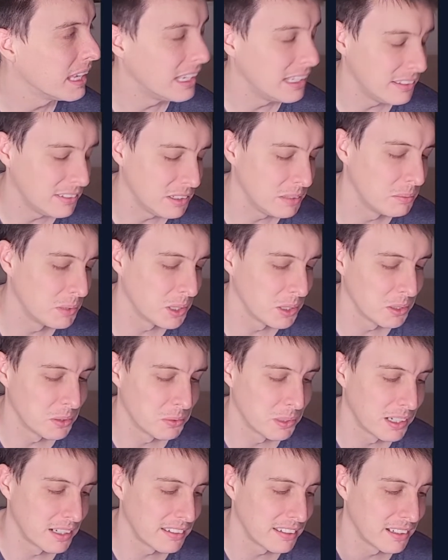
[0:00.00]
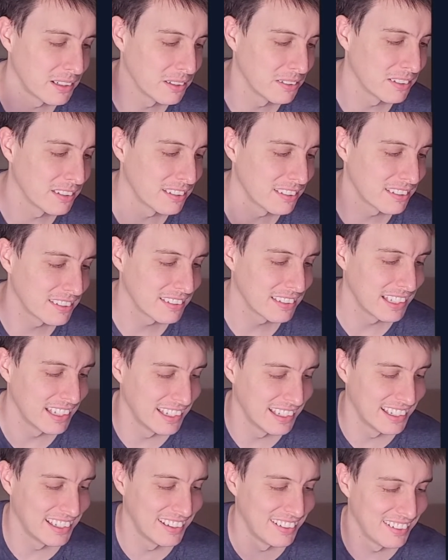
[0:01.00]
easy mode where it tells us
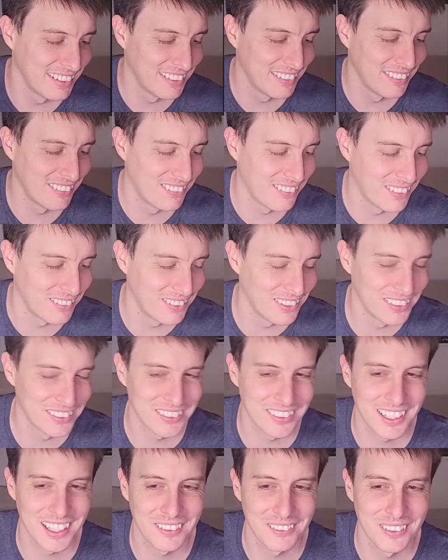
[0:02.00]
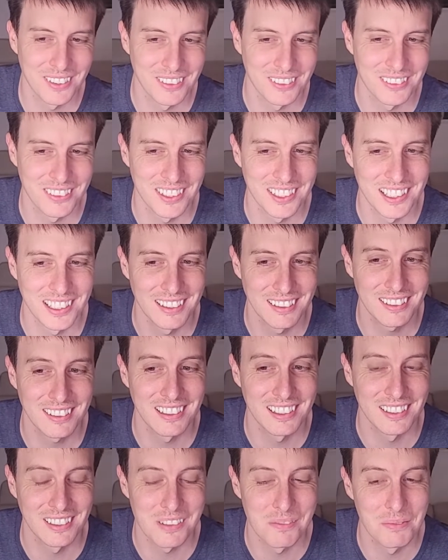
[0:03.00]
what was right, what was wrong, and it's
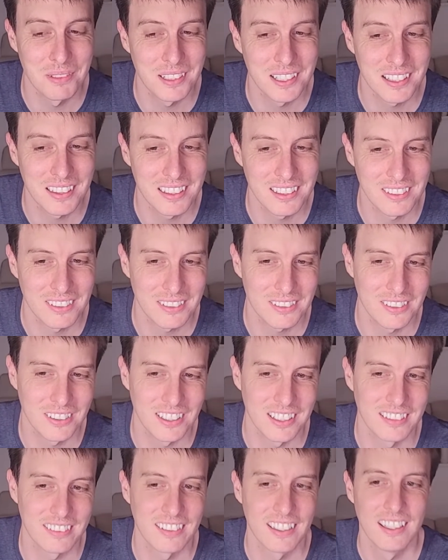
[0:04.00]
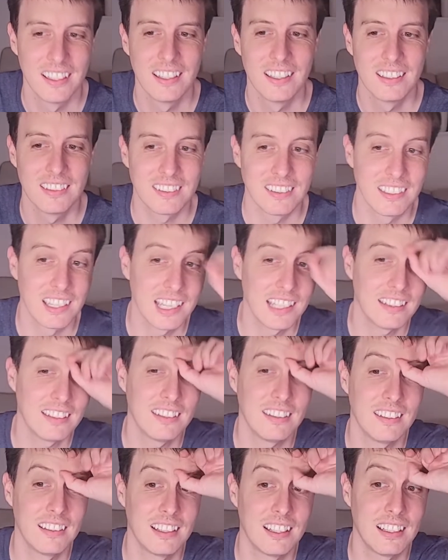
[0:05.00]
going to completely destroy us.
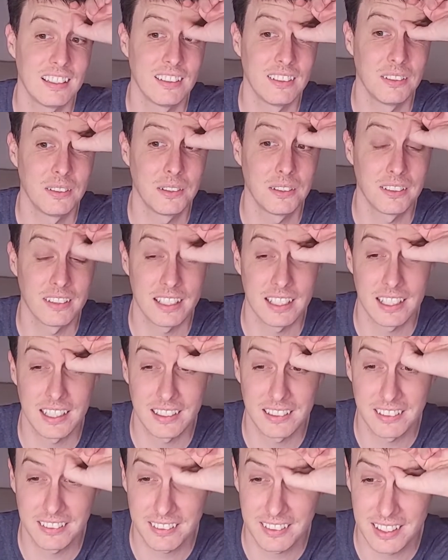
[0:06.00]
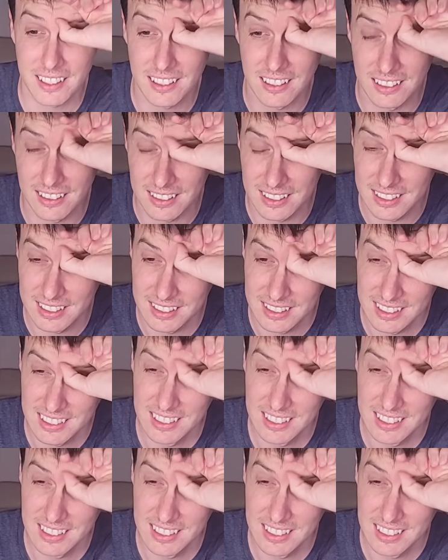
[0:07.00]
Donate to your local RSL.